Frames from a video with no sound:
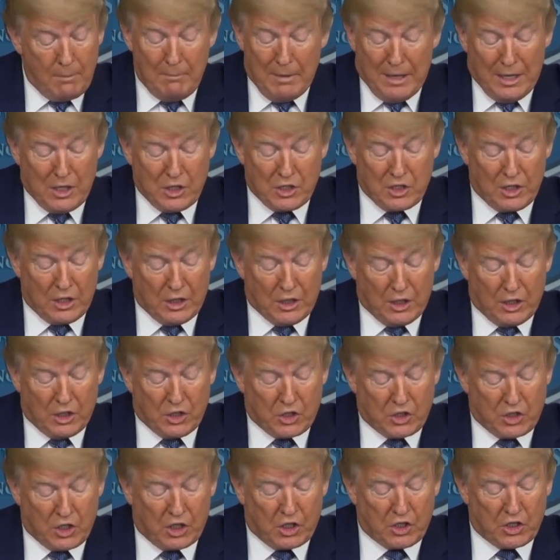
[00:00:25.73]

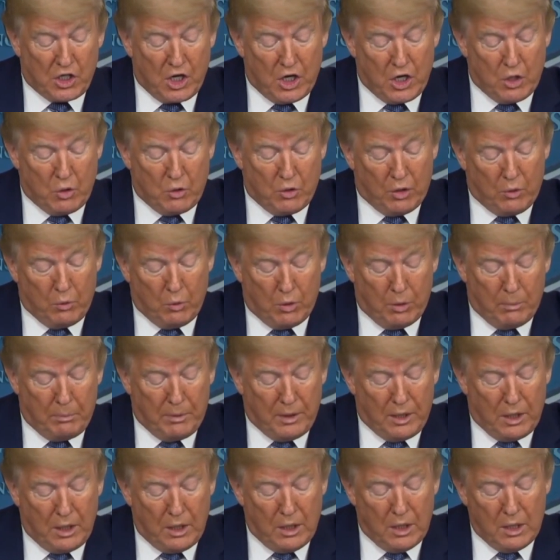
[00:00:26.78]
Amazingly, 600 will
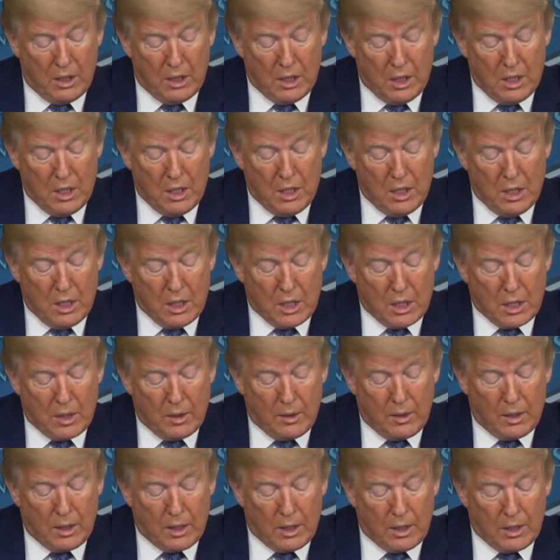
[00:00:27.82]
be
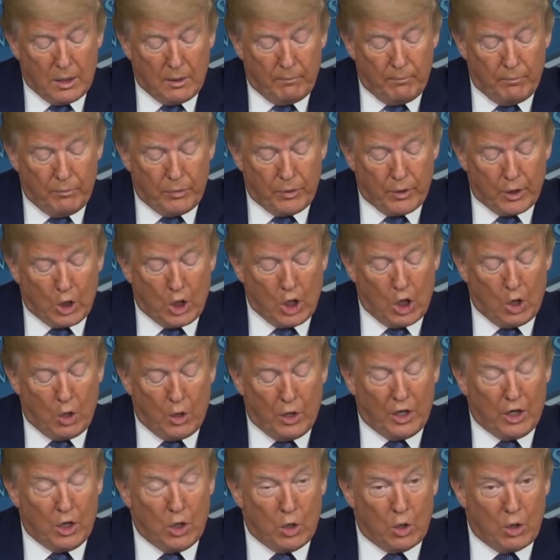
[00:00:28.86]
uh,
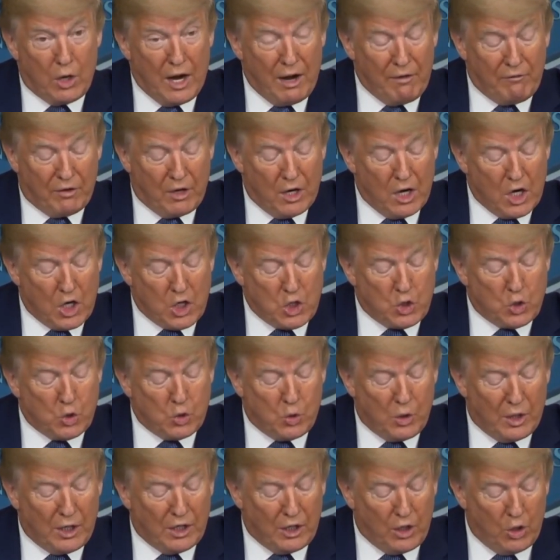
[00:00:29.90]
going or have gone
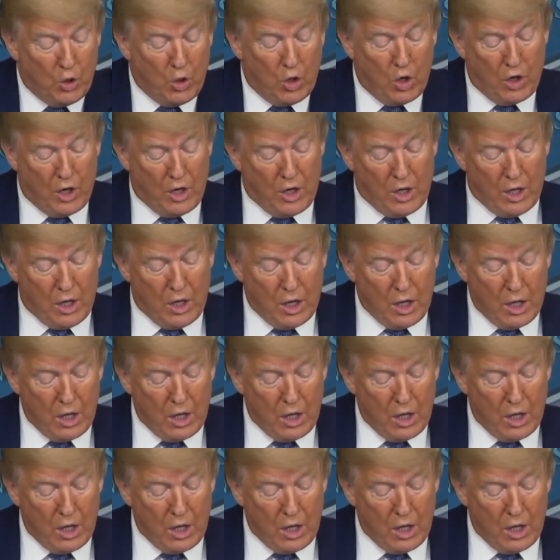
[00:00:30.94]
to Illinois.